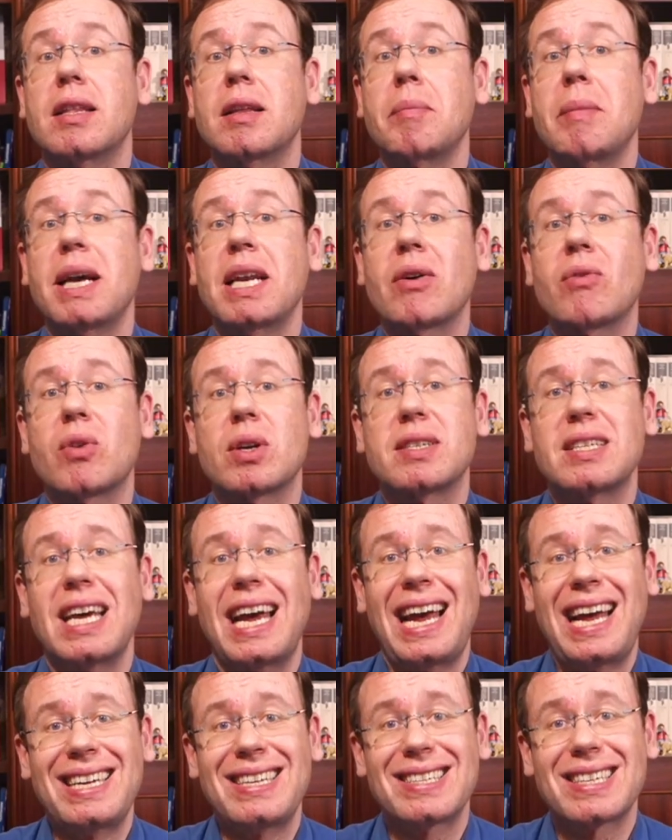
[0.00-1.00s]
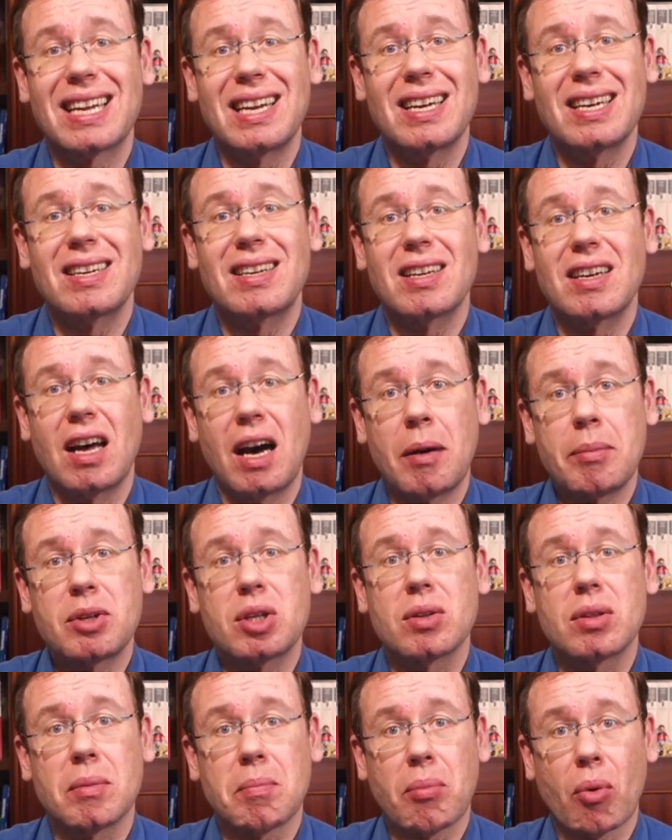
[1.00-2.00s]
The matter was escalated up
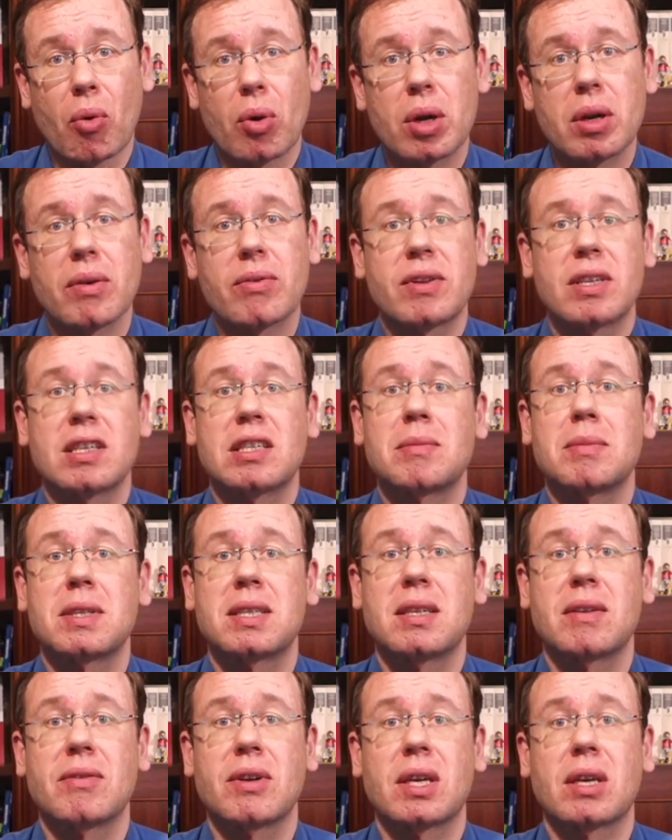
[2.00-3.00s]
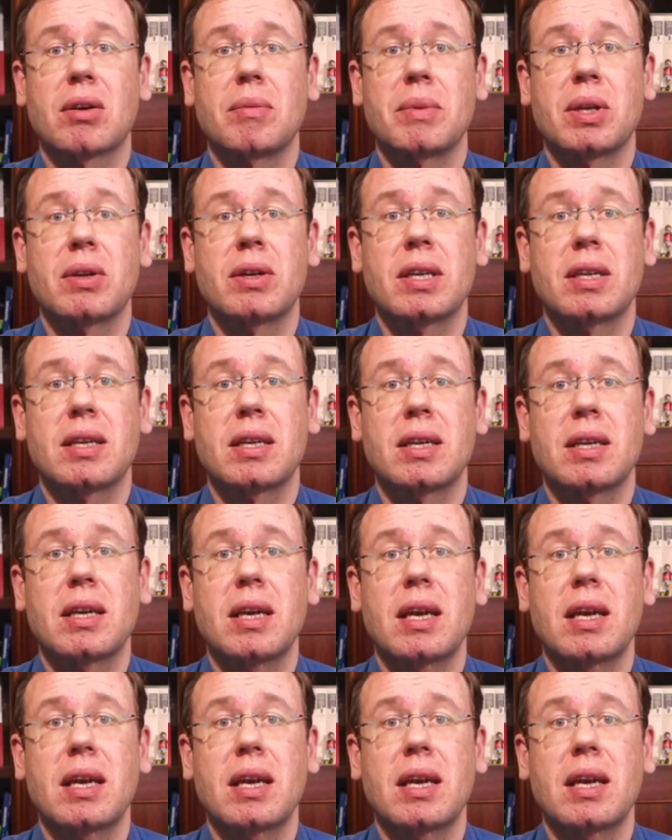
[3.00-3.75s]
to the board of the specific community